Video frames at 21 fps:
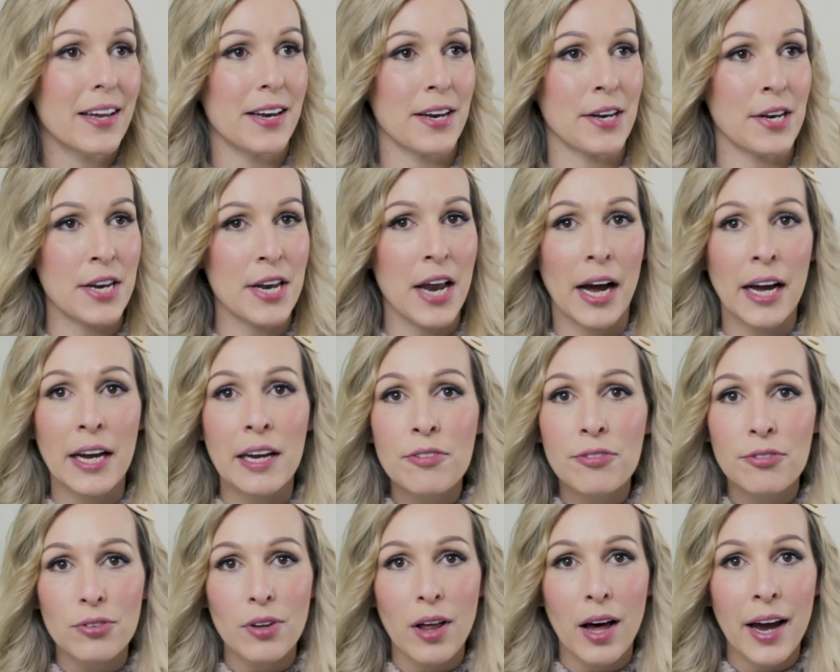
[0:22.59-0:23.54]

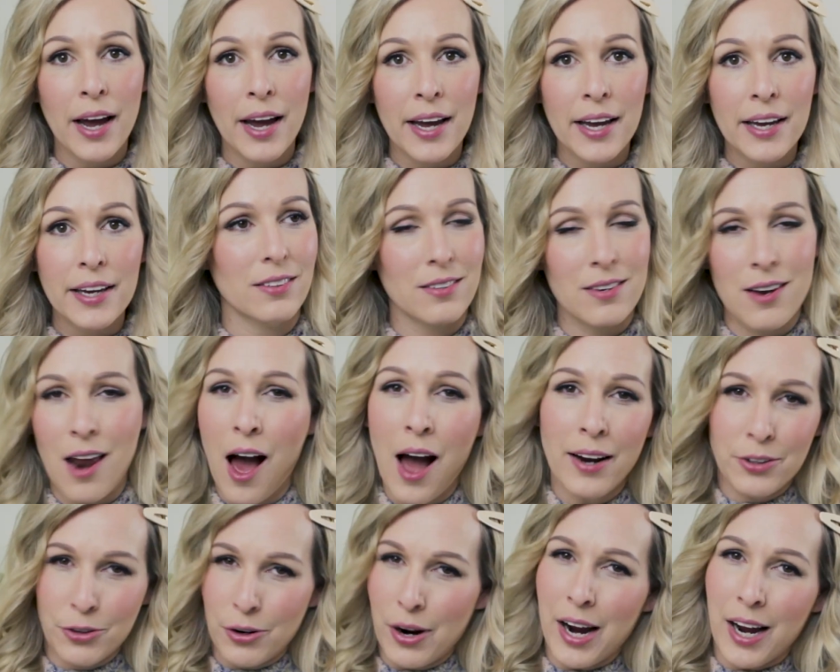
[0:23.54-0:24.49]
Knife-like,
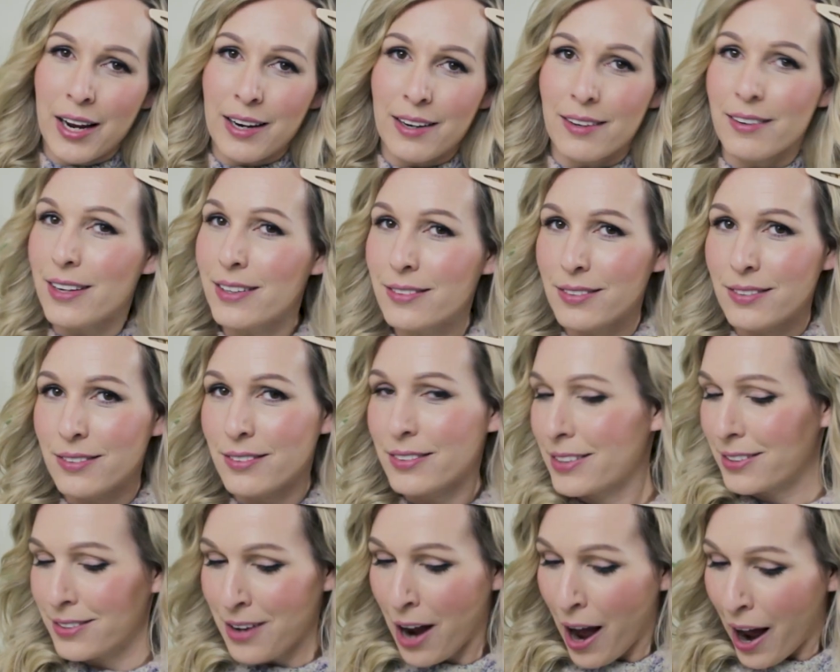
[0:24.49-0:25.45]
not great.
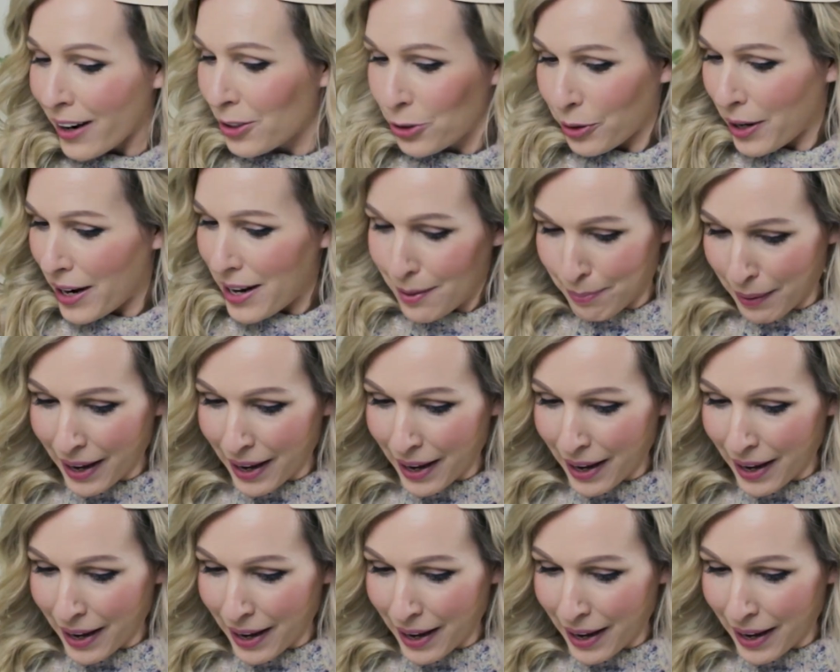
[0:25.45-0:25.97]
It's not a great